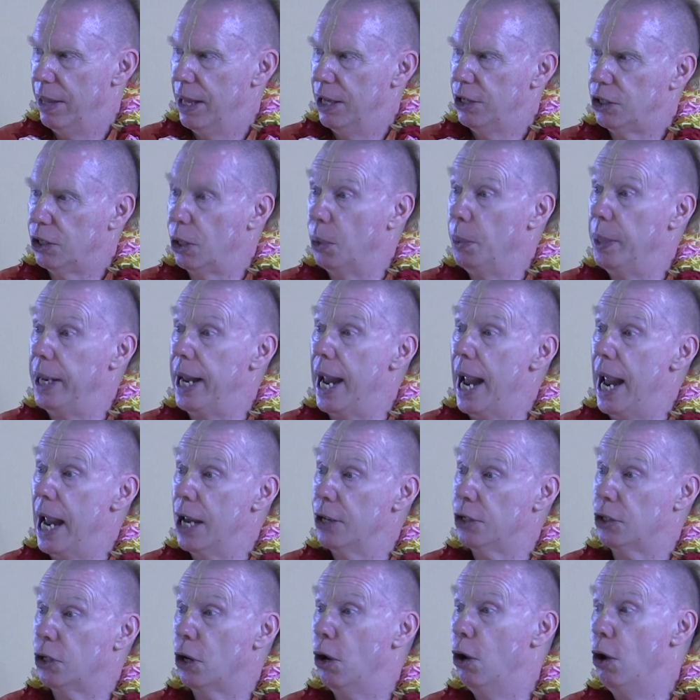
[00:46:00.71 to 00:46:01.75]
So he
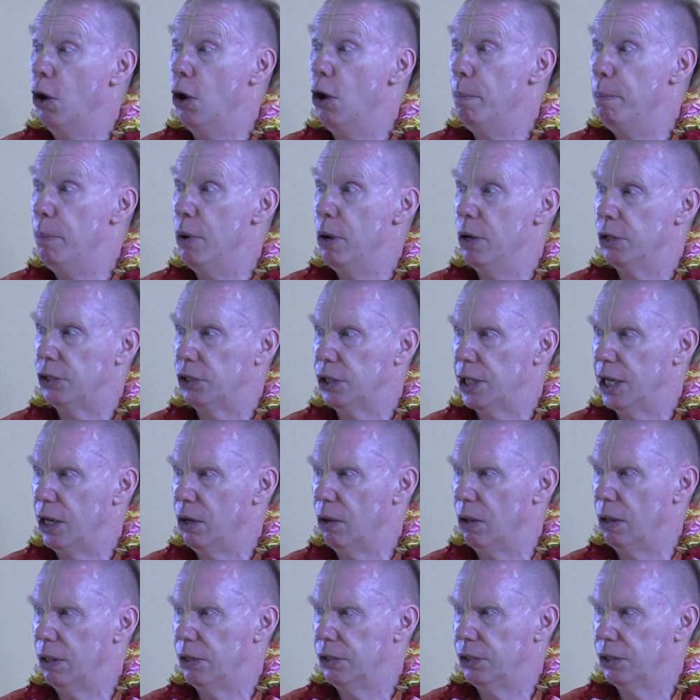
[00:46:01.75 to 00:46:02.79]
has her mercy
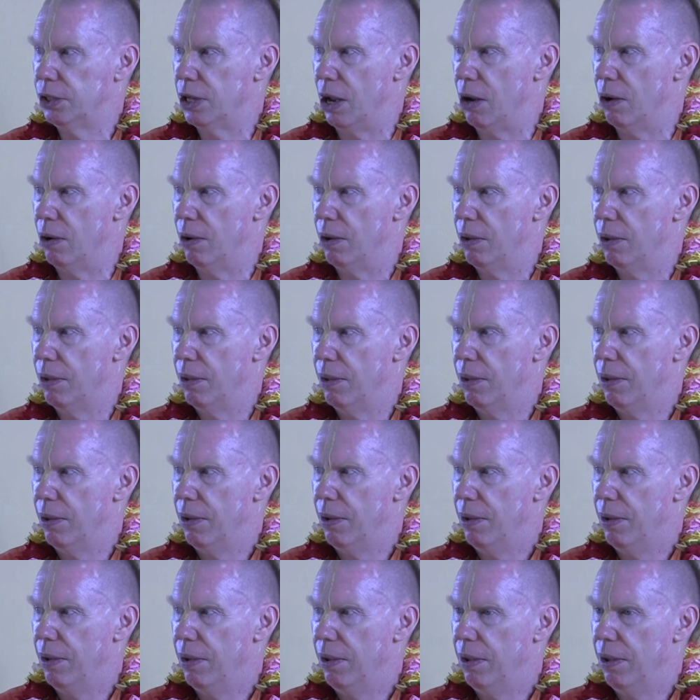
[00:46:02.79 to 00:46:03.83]
also.
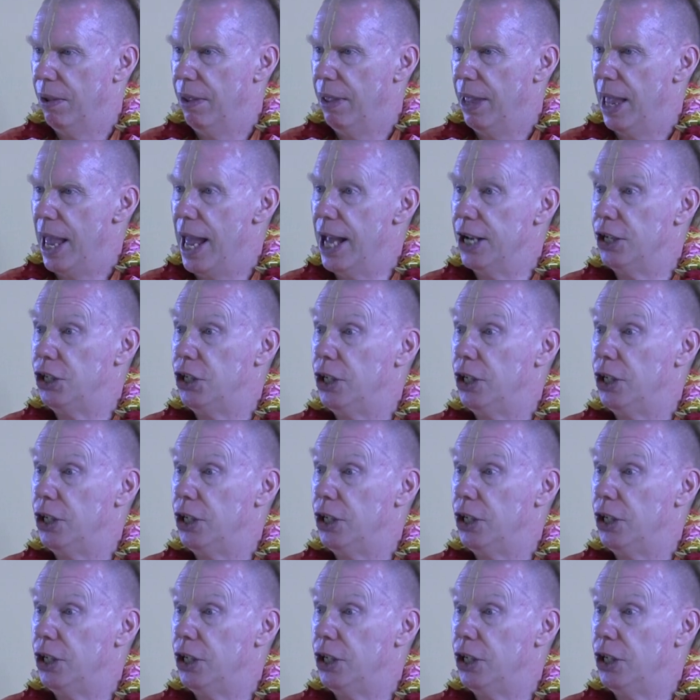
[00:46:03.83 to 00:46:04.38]
And